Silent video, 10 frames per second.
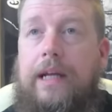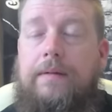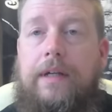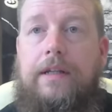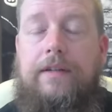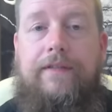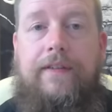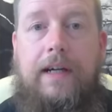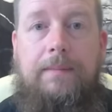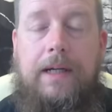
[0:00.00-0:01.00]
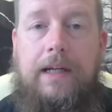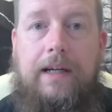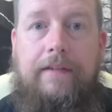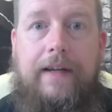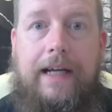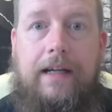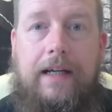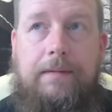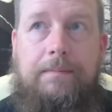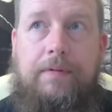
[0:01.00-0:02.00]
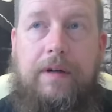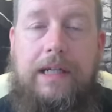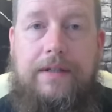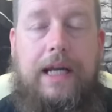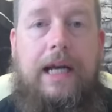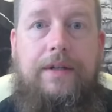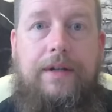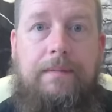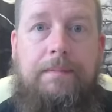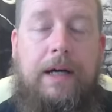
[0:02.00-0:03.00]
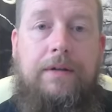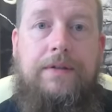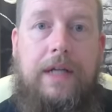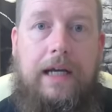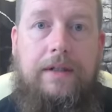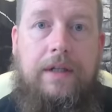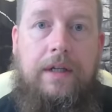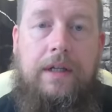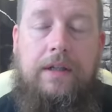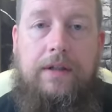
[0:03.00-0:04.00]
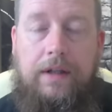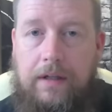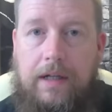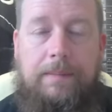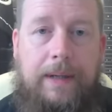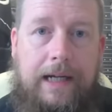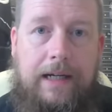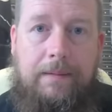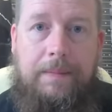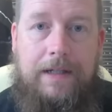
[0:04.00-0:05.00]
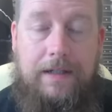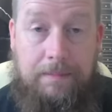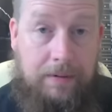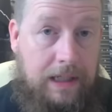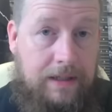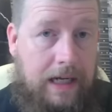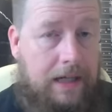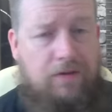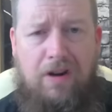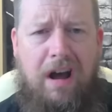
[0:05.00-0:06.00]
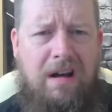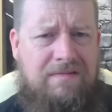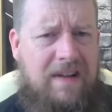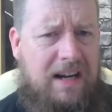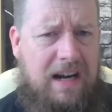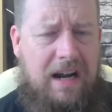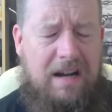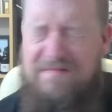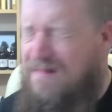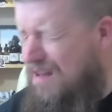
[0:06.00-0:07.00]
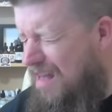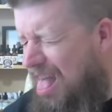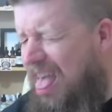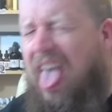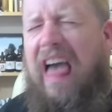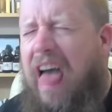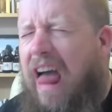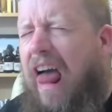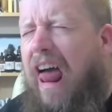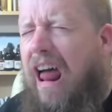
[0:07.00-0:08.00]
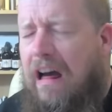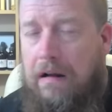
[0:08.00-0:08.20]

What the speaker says: I'm going to define my life now like pre-stash and post-stash. Do you like peanut butter? Pre-stash? No, fuck no.